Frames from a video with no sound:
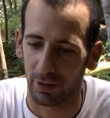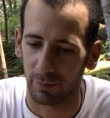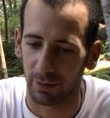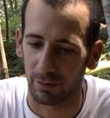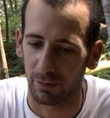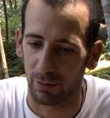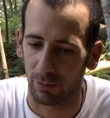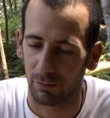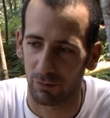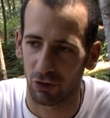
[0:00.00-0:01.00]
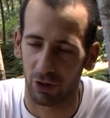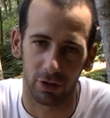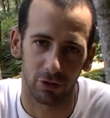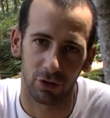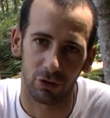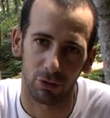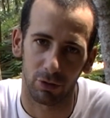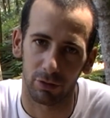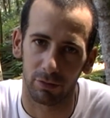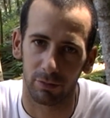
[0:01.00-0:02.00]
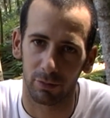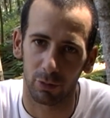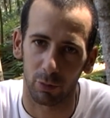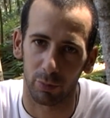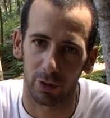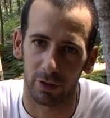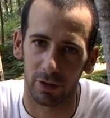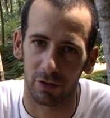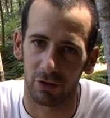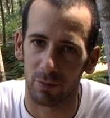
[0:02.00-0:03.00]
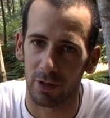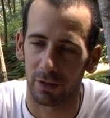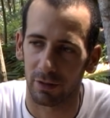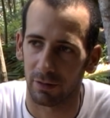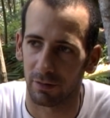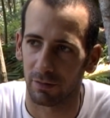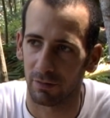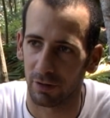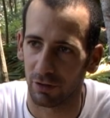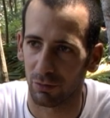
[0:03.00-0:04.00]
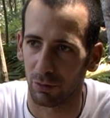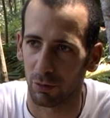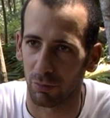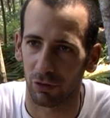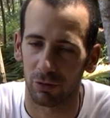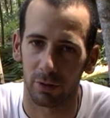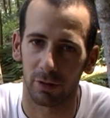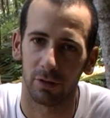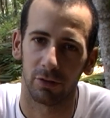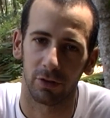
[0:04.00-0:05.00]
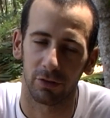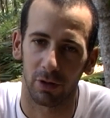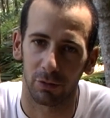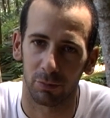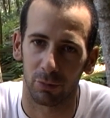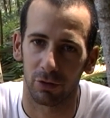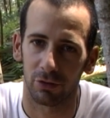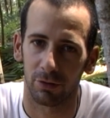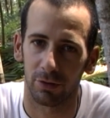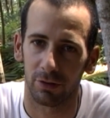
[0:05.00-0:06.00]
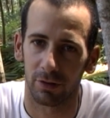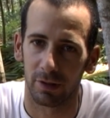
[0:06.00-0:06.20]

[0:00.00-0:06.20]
I mean, the Chinese destroyed completely Tibet, and they destroyed approximately 6,000 monasteries.